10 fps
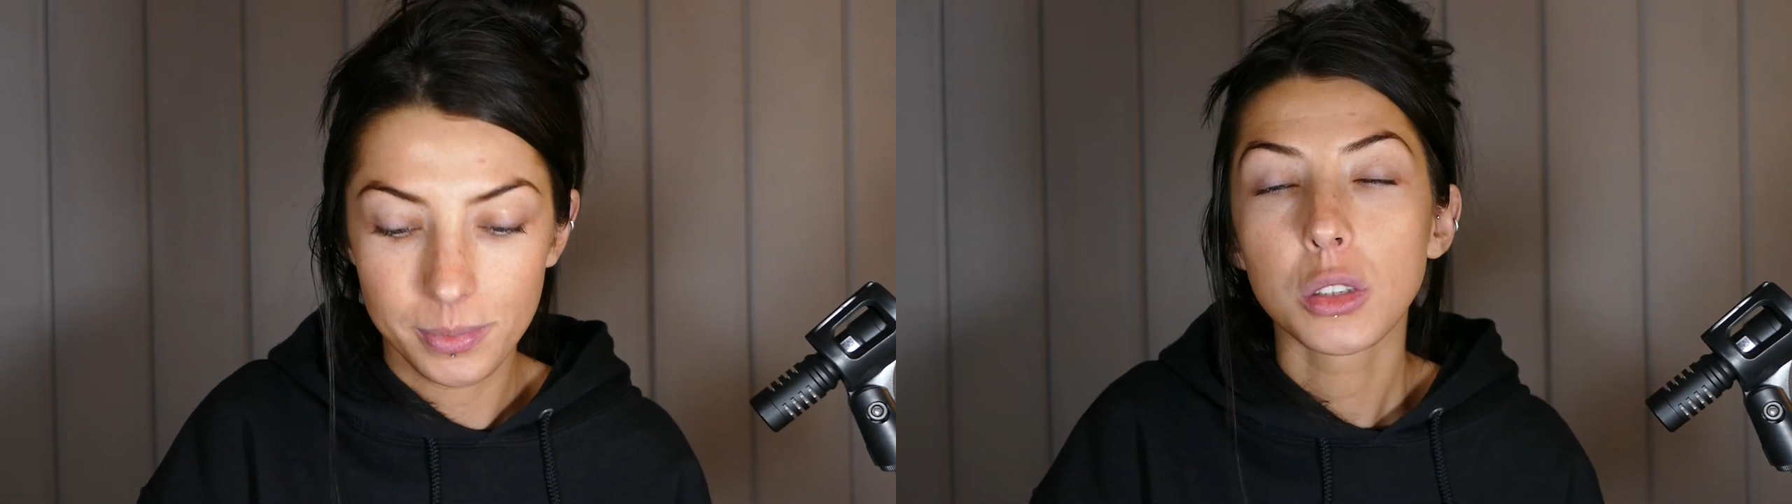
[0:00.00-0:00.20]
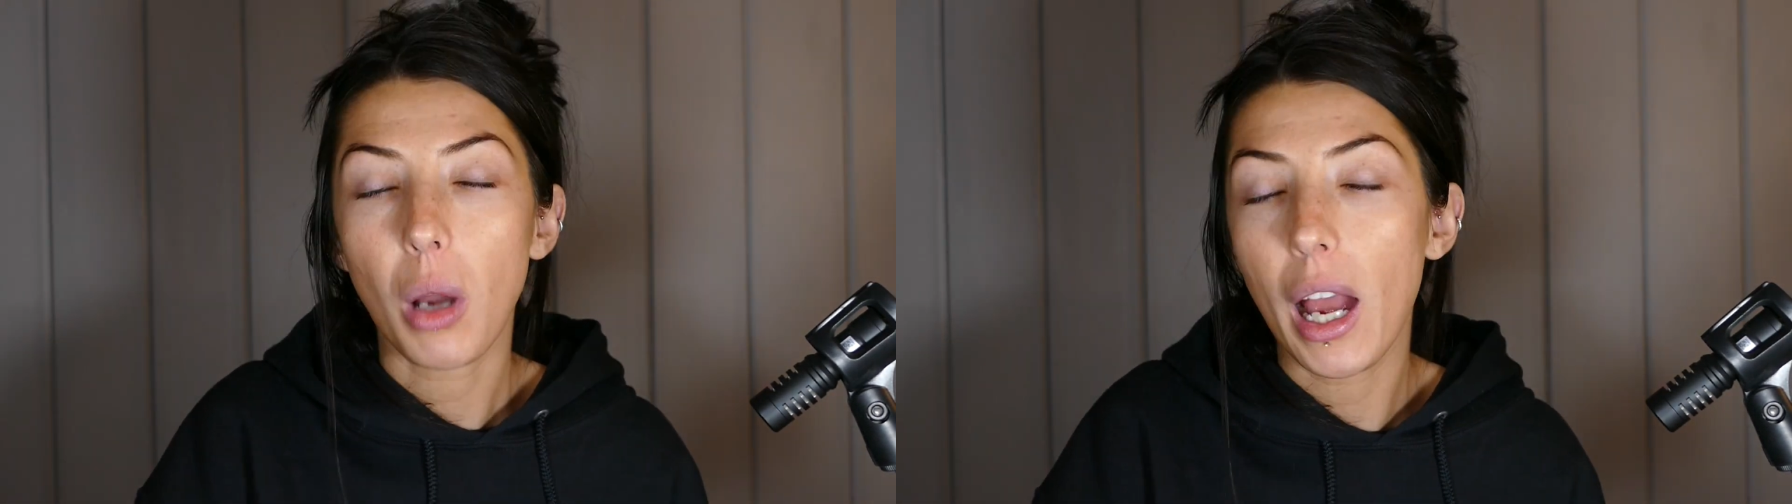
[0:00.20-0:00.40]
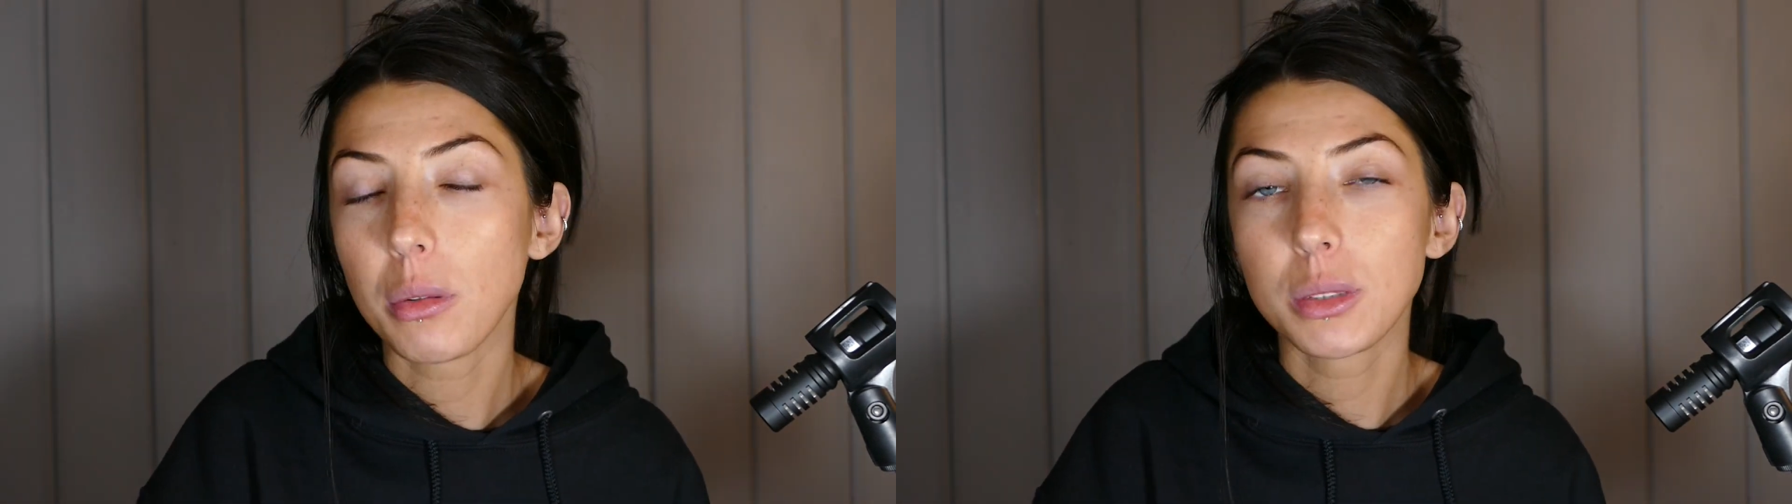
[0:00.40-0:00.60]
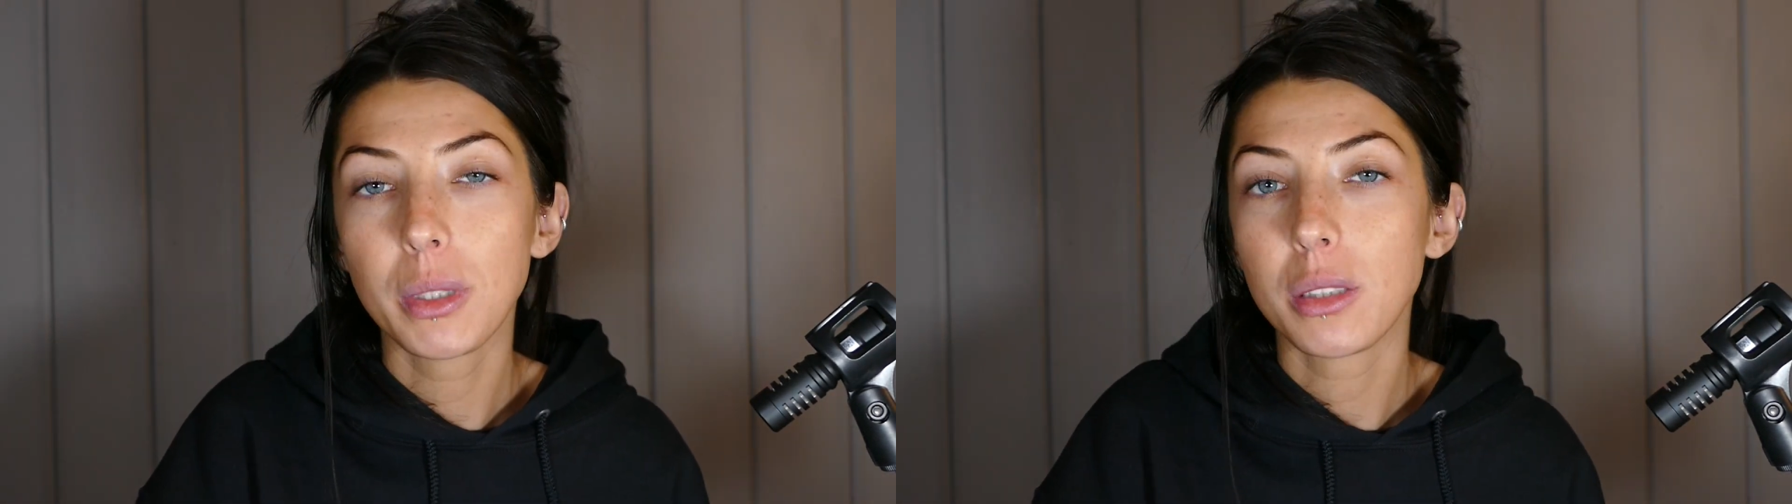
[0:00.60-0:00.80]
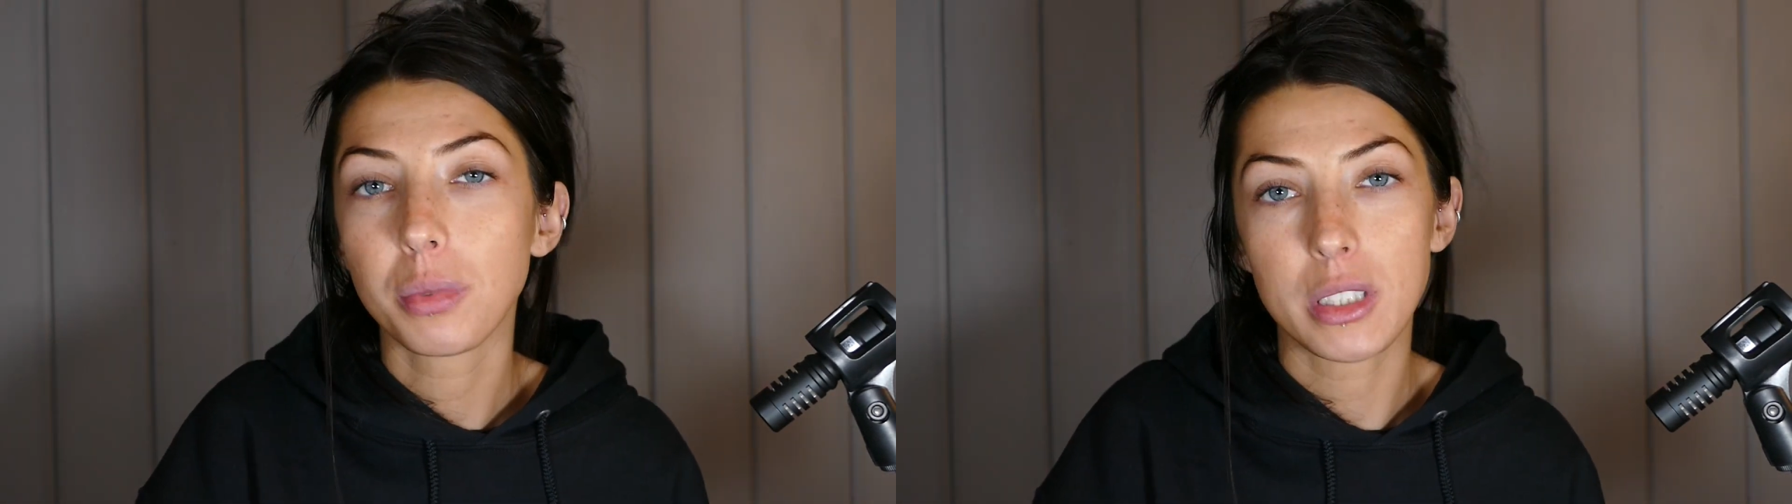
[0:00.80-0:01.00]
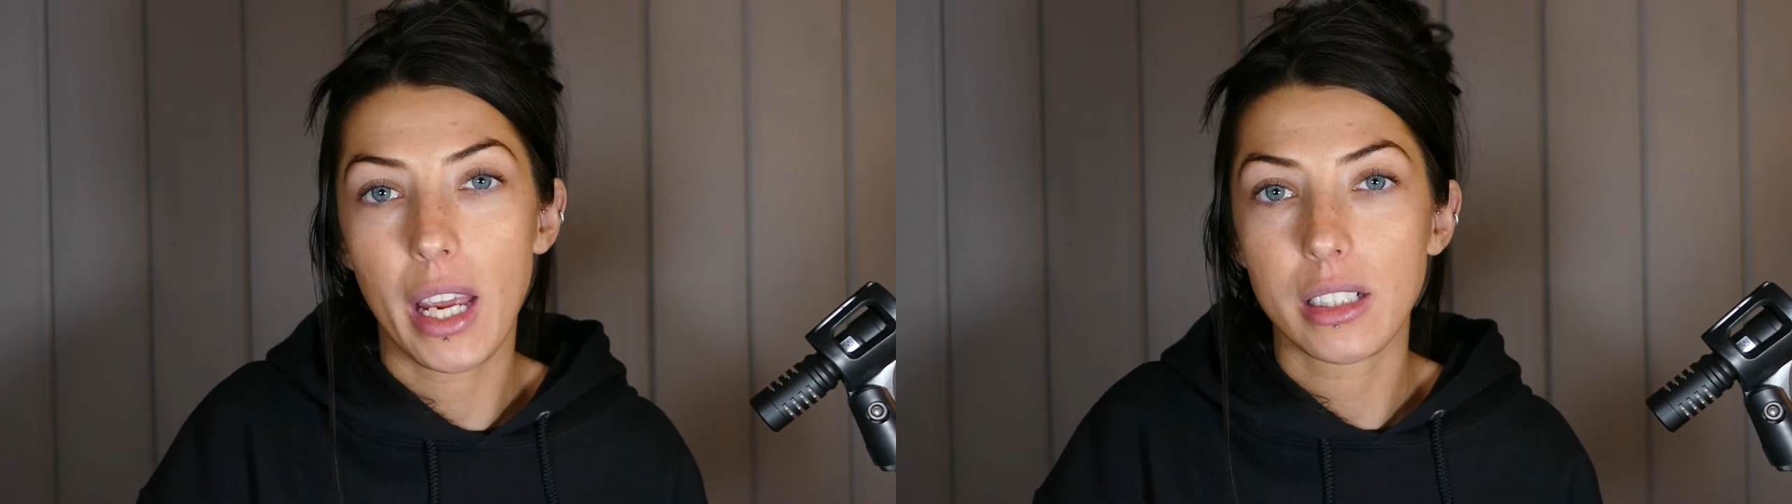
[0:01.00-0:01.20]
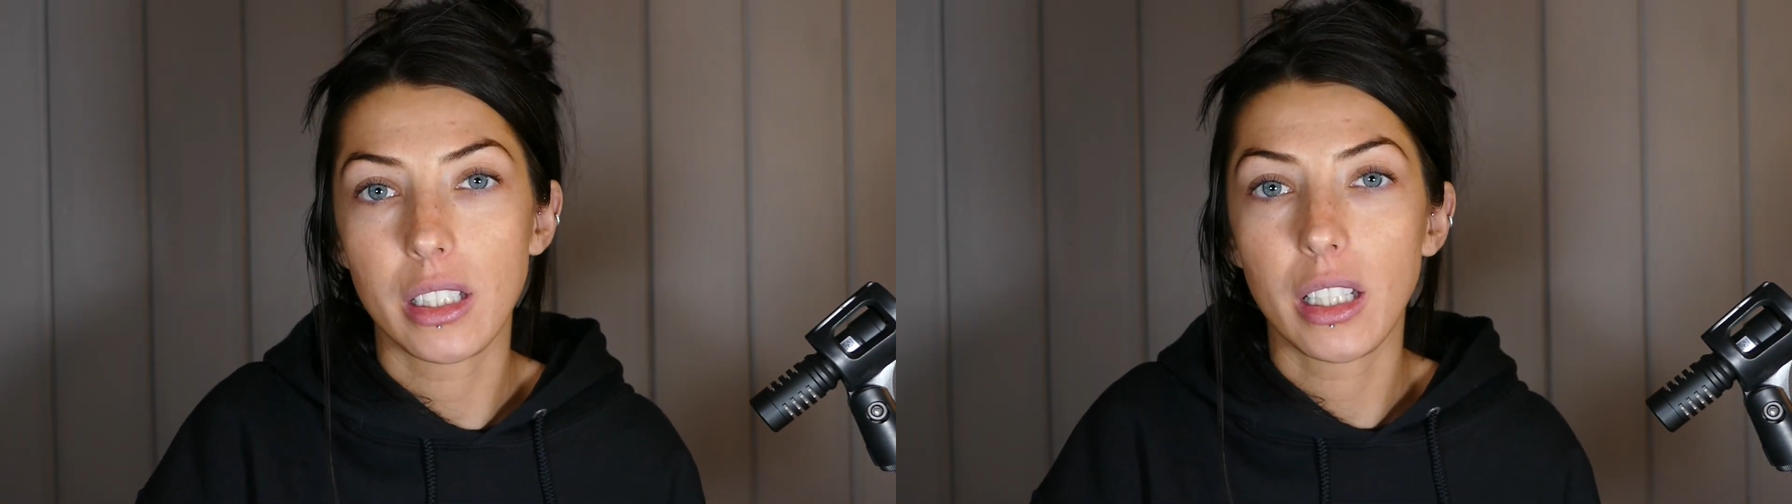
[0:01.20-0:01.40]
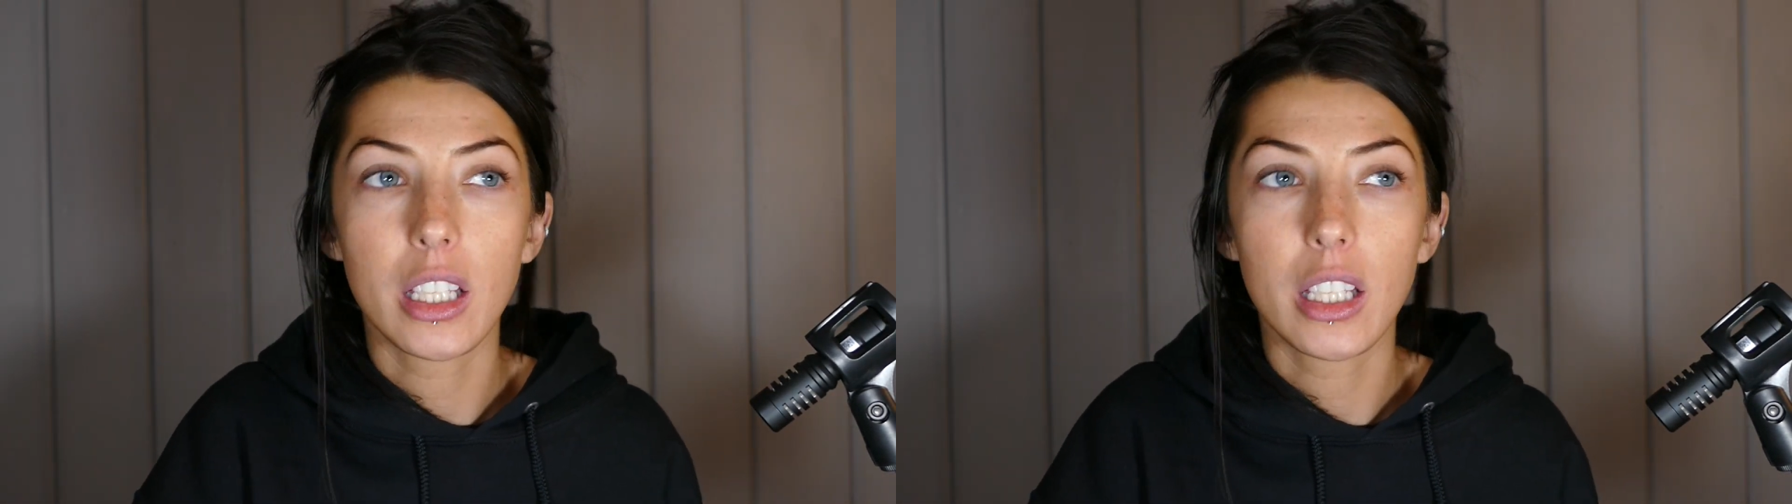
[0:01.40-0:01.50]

So I was being protected.